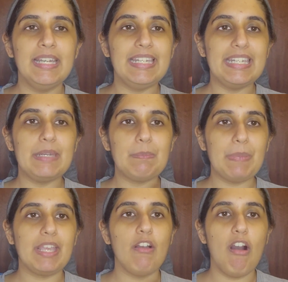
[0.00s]

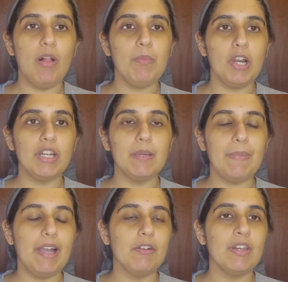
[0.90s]
nitpick Hallmark
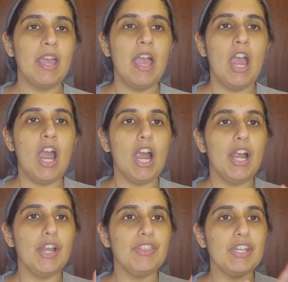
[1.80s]
about,
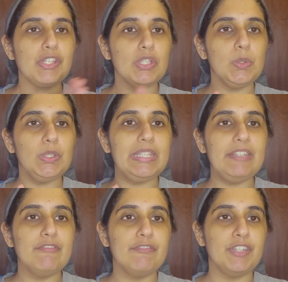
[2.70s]
they're
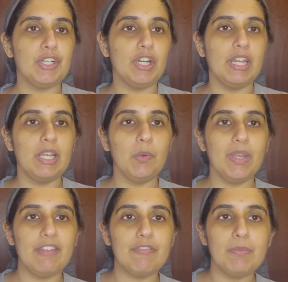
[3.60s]
slowly veering
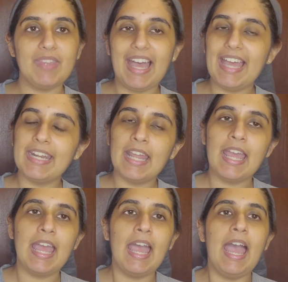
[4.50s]
away from that,
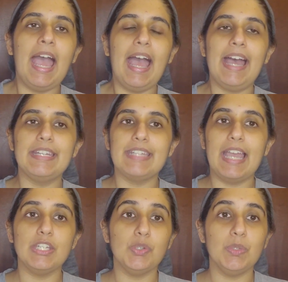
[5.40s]
and
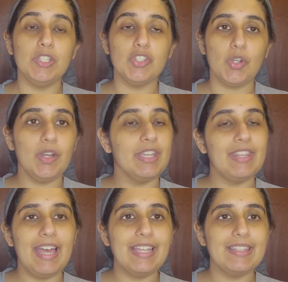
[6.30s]
I do enjoy
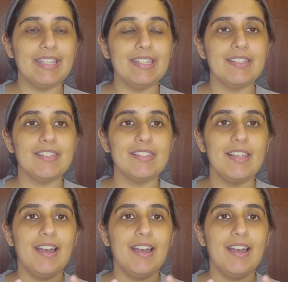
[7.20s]
that it's